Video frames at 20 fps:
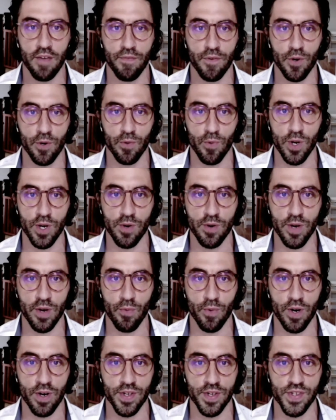If you're
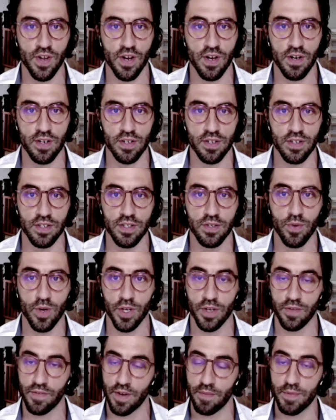wondering where to start,
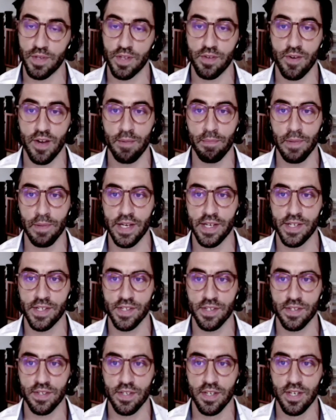well, you've come to the right place,